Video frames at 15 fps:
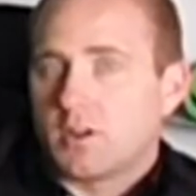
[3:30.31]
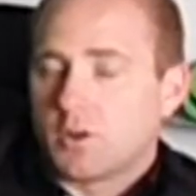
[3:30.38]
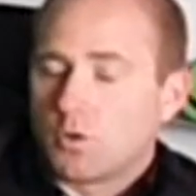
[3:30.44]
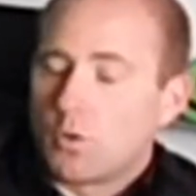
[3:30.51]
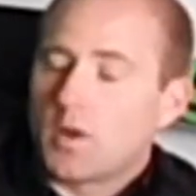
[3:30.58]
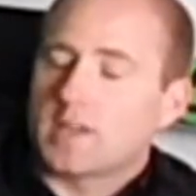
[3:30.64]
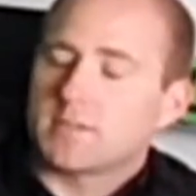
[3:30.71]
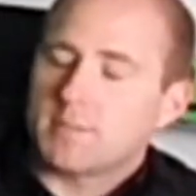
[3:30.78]
I
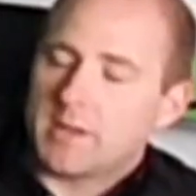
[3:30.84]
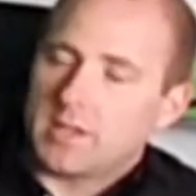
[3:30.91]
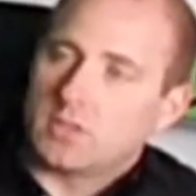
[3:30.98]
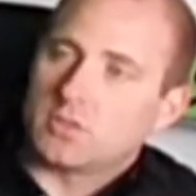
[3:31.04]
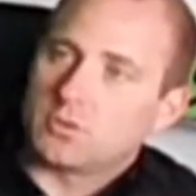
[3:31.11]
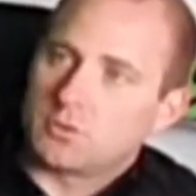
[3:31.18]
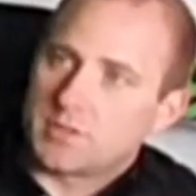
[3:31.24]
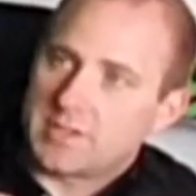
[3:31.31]
always make
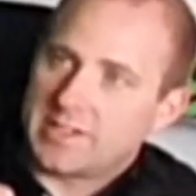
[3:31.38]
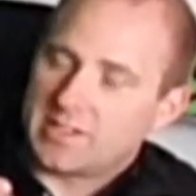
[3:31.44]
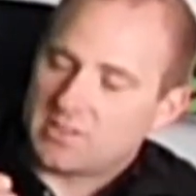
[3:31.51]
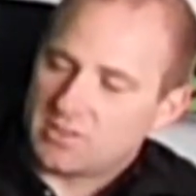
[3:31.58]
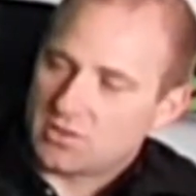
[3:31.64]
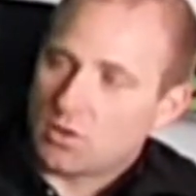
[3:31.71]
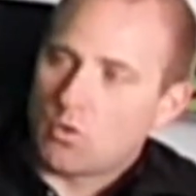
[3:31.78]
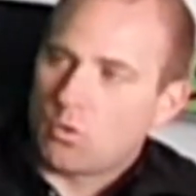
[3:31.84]
sure that it's
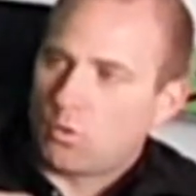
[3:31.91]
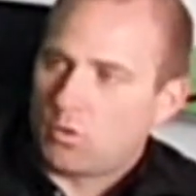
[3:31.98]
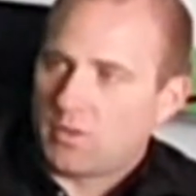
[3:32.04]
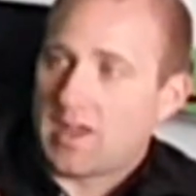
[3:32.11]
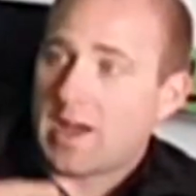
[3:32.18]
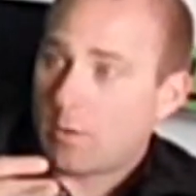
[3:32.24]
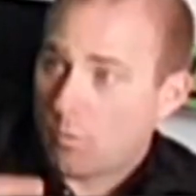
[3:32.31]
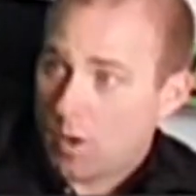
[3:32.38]
sold
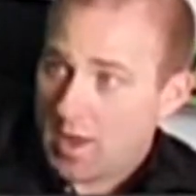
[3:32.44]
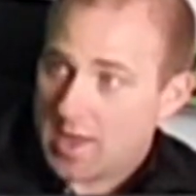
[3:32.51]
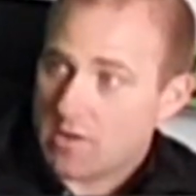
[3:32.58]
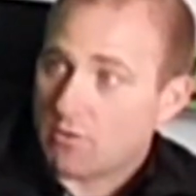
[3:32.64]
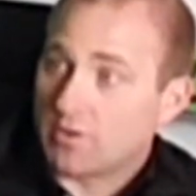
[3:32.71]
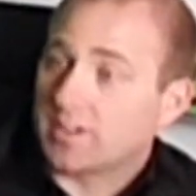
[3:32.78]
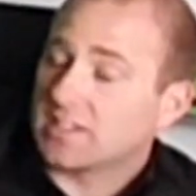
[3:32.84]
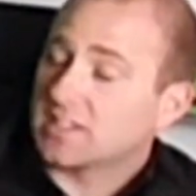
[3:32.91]
that way
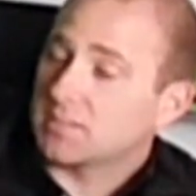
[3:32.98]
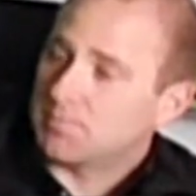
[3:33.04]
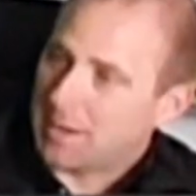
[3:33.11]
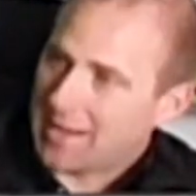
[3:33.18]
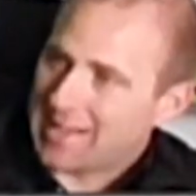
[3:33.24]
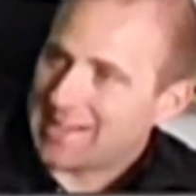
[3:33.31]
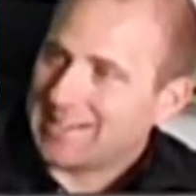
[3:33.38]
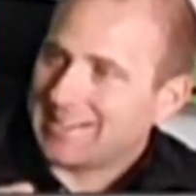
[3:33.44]
or
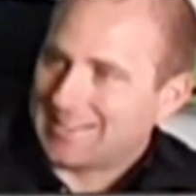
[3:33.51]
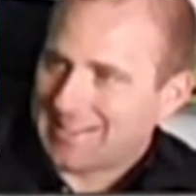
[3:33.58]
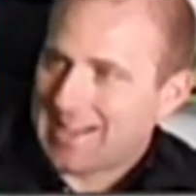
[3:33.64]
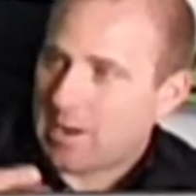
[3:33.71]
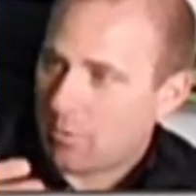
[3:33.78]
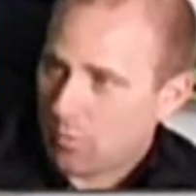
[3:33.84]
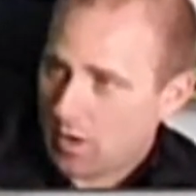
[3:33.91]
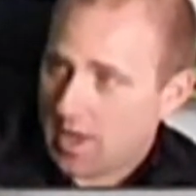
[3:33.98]
explained
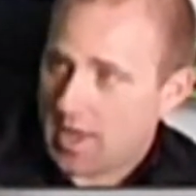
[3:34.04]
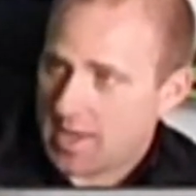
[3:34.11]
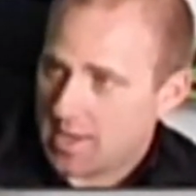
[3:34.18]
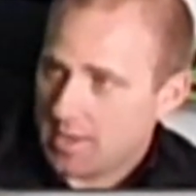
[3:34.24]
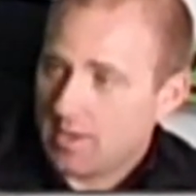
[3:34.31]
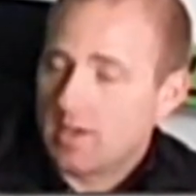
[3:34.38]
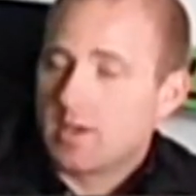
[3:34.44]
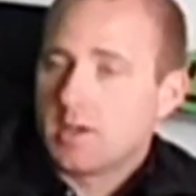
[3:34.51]
that way
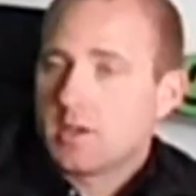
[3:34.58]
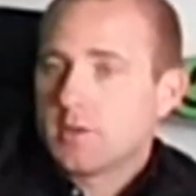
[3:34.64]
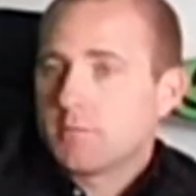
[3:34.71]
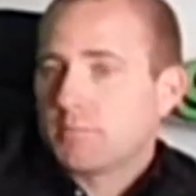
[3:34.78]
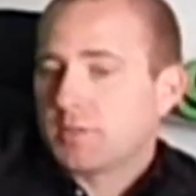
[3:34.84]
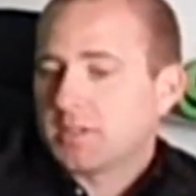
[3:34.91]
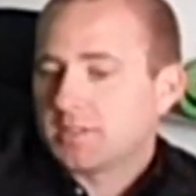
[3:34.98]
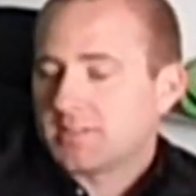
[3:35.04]
mm-hmm.
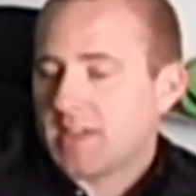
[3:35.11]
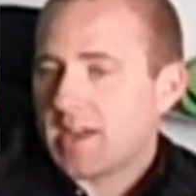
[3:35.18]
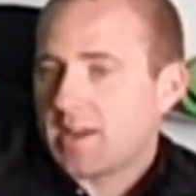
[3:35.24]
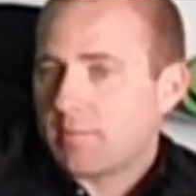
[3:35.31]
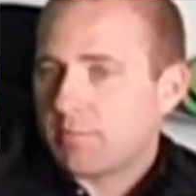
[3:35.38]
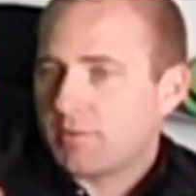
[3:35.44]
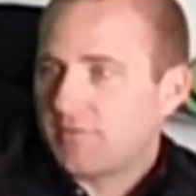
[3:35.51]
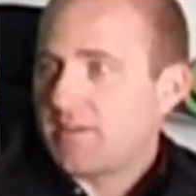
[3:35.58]
because then
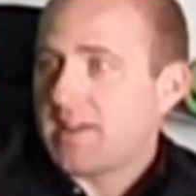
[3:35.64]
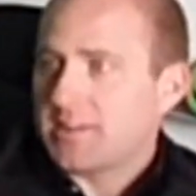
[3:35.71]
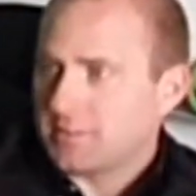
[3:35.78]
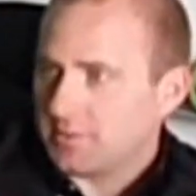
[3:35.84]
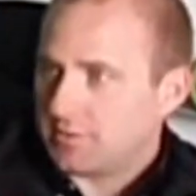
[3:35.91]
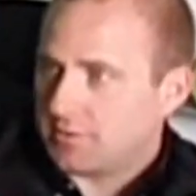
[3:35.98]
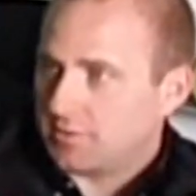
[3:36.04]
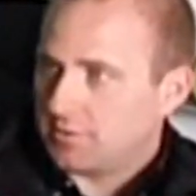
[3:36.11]
it
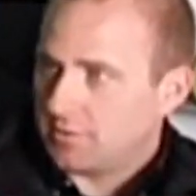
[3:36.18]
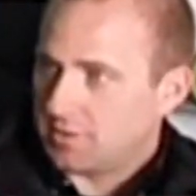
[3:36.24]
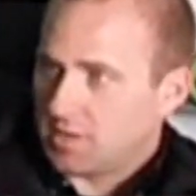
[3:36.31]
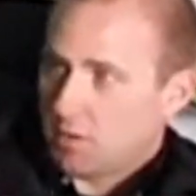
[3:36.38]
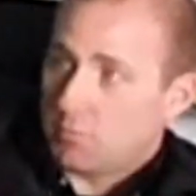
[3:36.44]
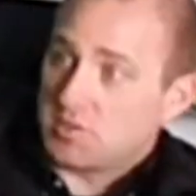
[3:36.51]
prevents the